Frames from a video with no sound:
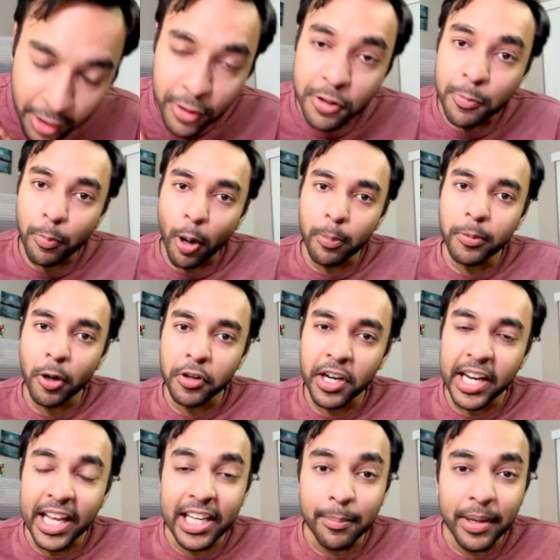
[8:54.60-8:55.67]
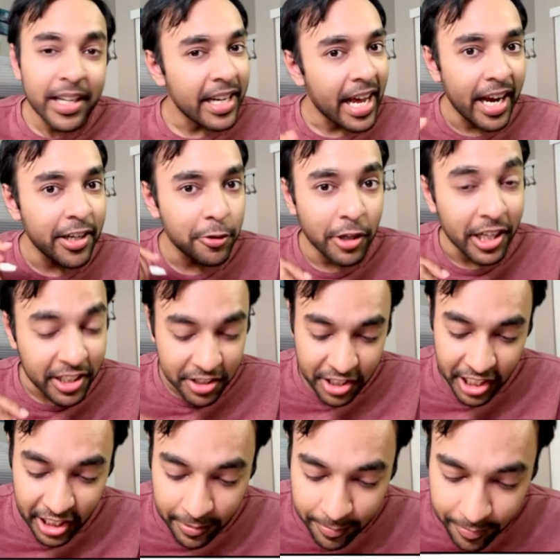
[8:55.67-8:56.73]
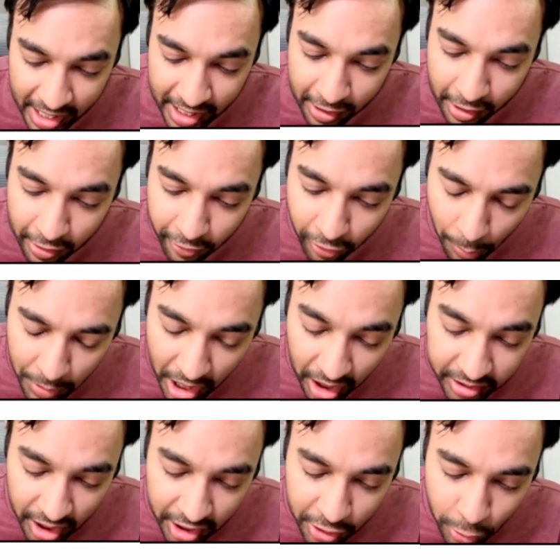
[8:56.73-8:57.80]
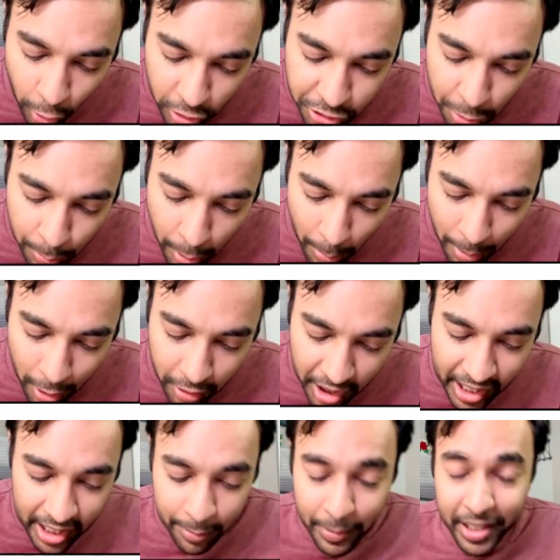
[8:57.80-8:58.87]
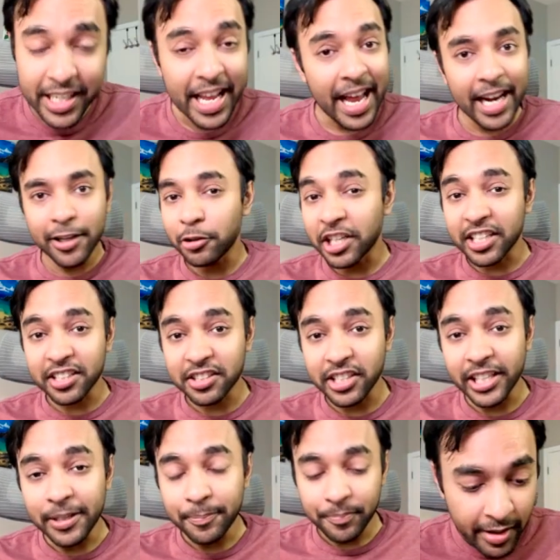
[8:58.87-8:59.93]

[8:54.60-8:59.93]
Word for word: You popped out an element and you get a three. From the other queue also pop out an element and you get a three.